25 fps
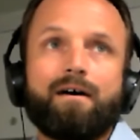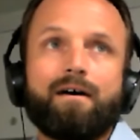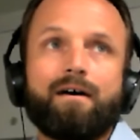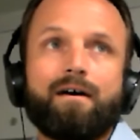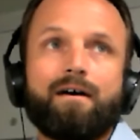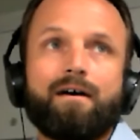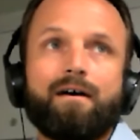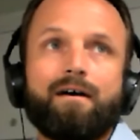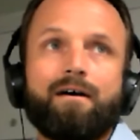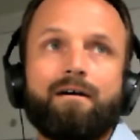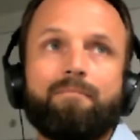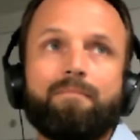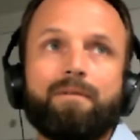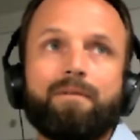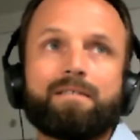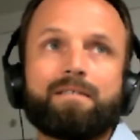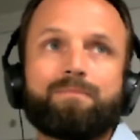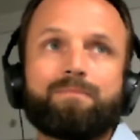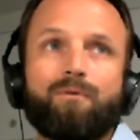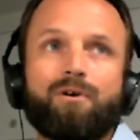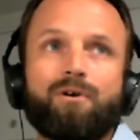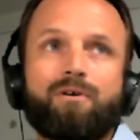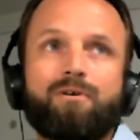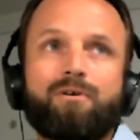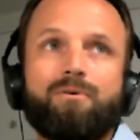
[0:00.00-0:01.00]
Um, is
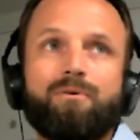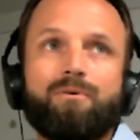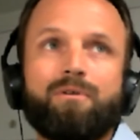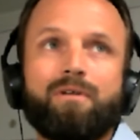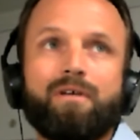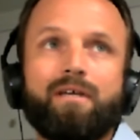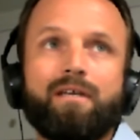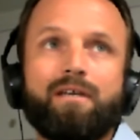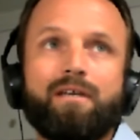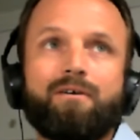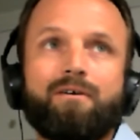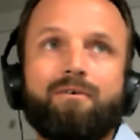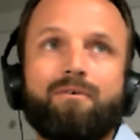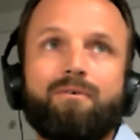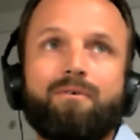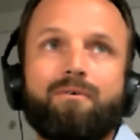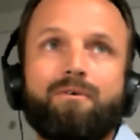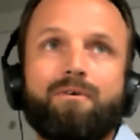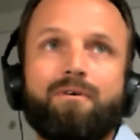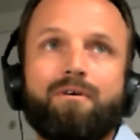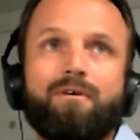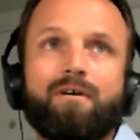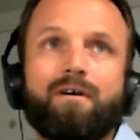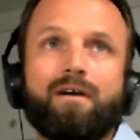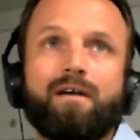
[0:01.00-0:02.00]
more cooling
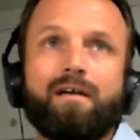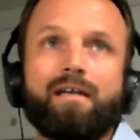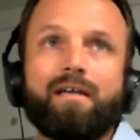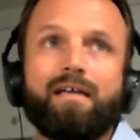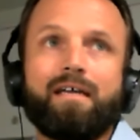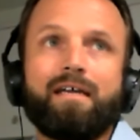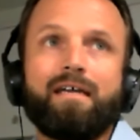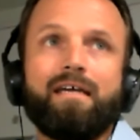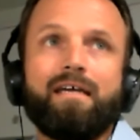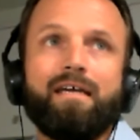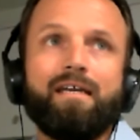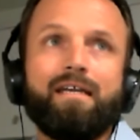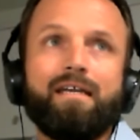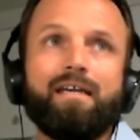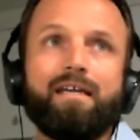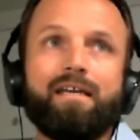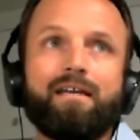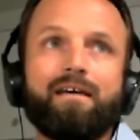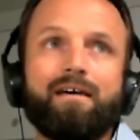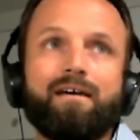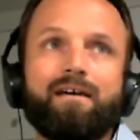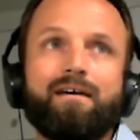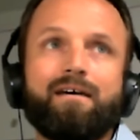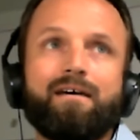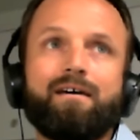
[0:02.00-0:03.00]
or
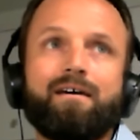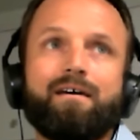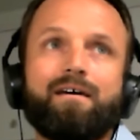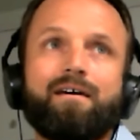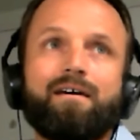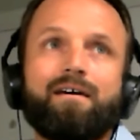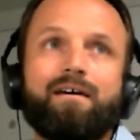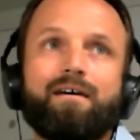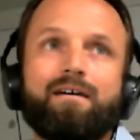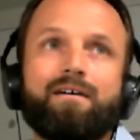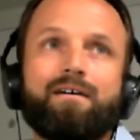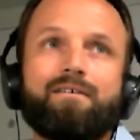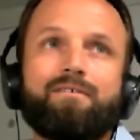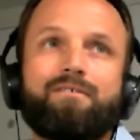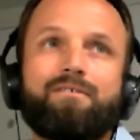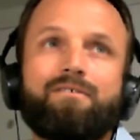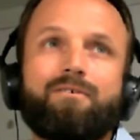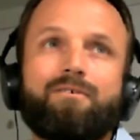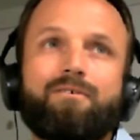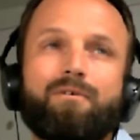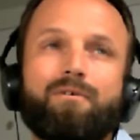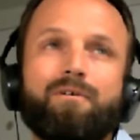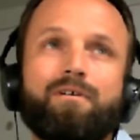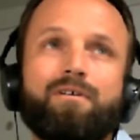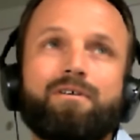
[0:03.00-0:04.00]
heating
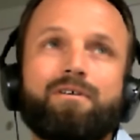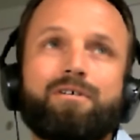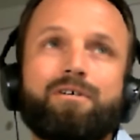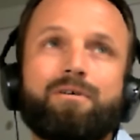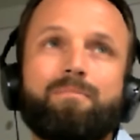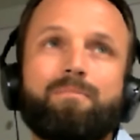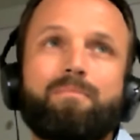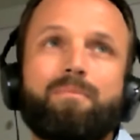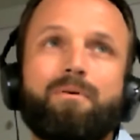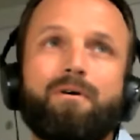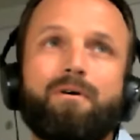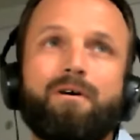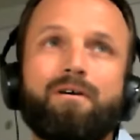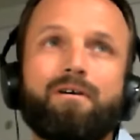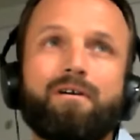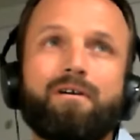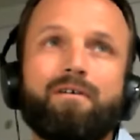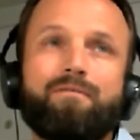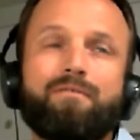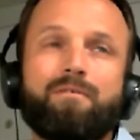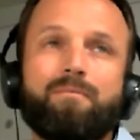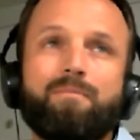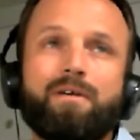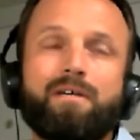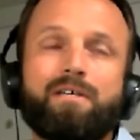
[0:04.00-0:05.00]
storage part
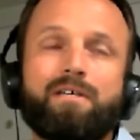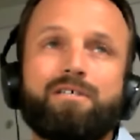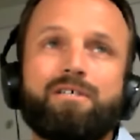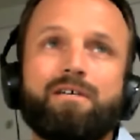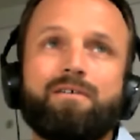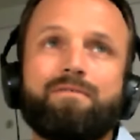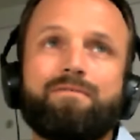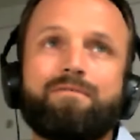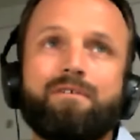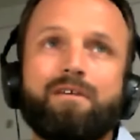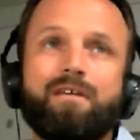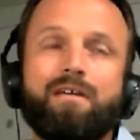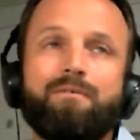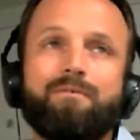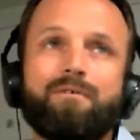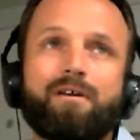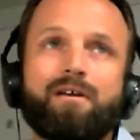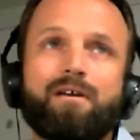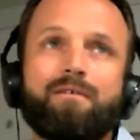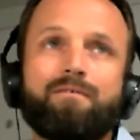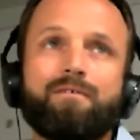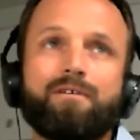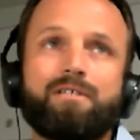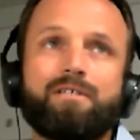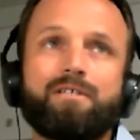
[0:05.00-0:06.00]
of the big shift to heat
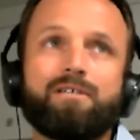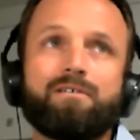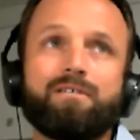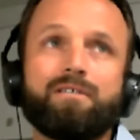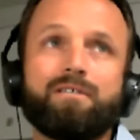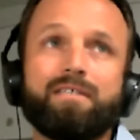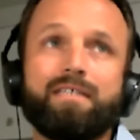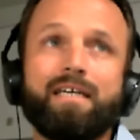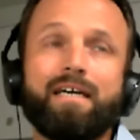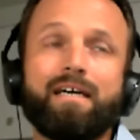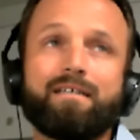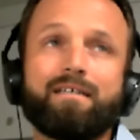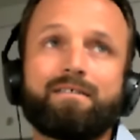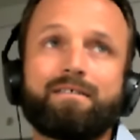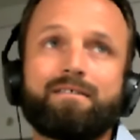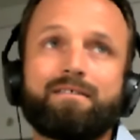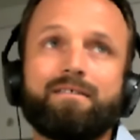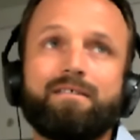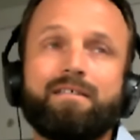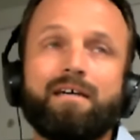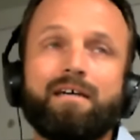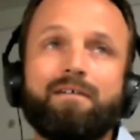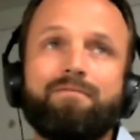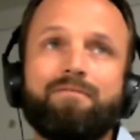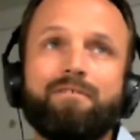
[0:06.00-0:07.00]
recovery chillers? Yes,
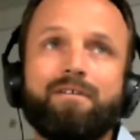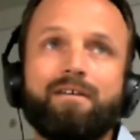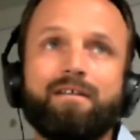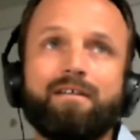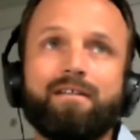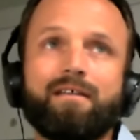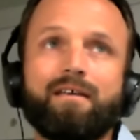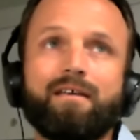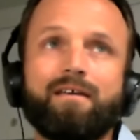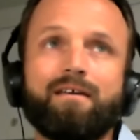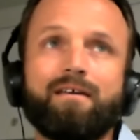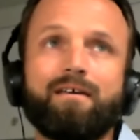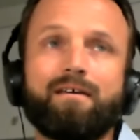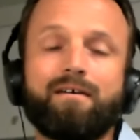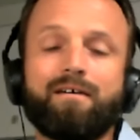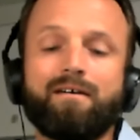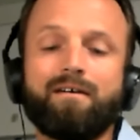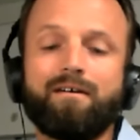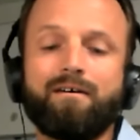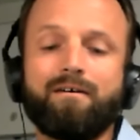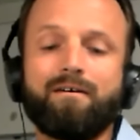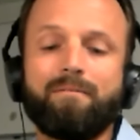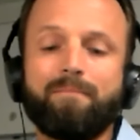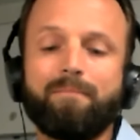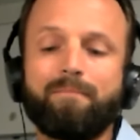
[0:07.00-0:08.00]
definitely.
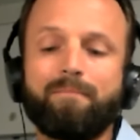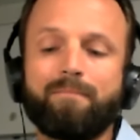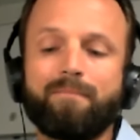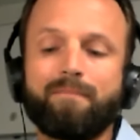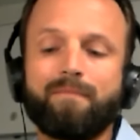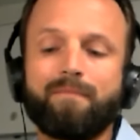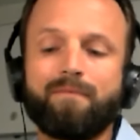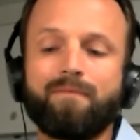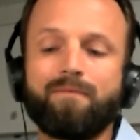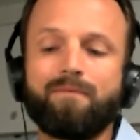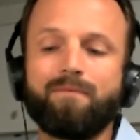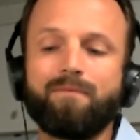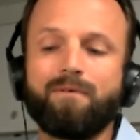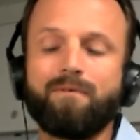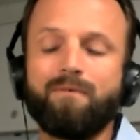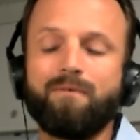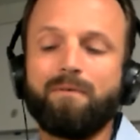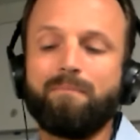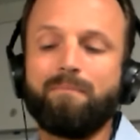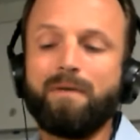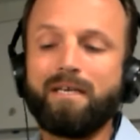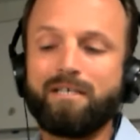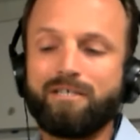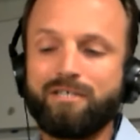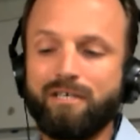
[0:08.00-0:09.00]
Um,
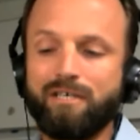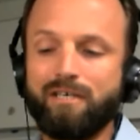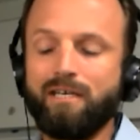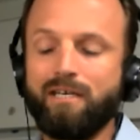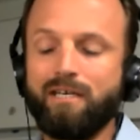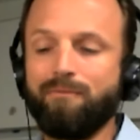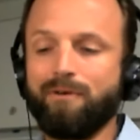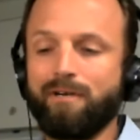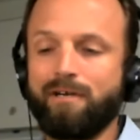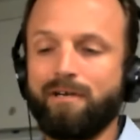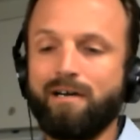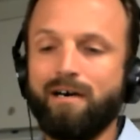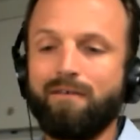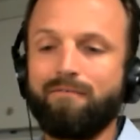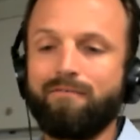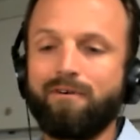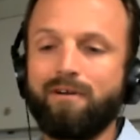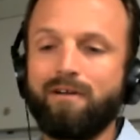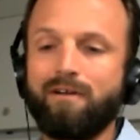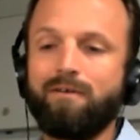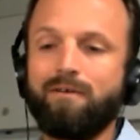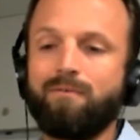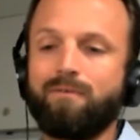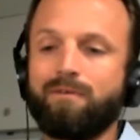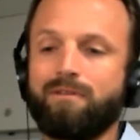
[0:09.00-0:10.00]
we mentioned heat
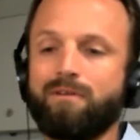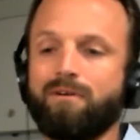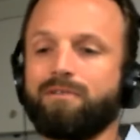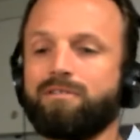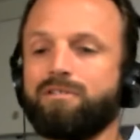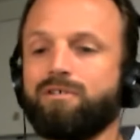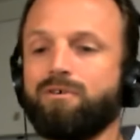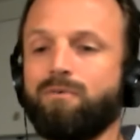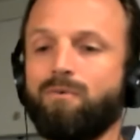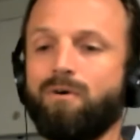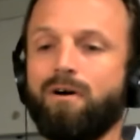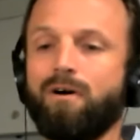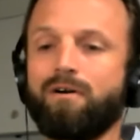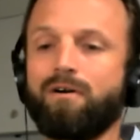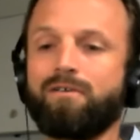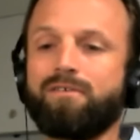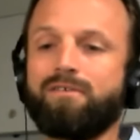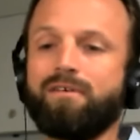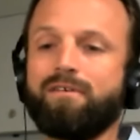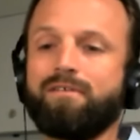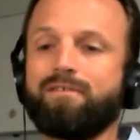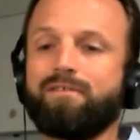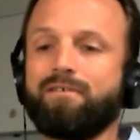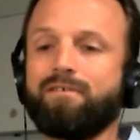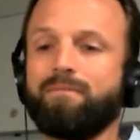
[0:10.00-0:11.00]
recovery with our chill water
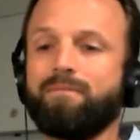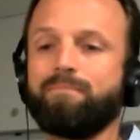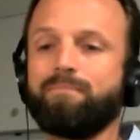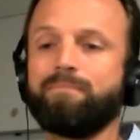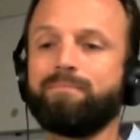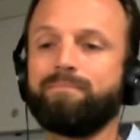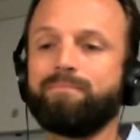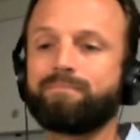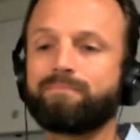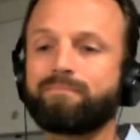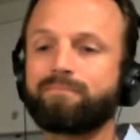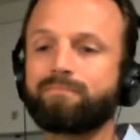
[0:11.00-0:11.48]
system,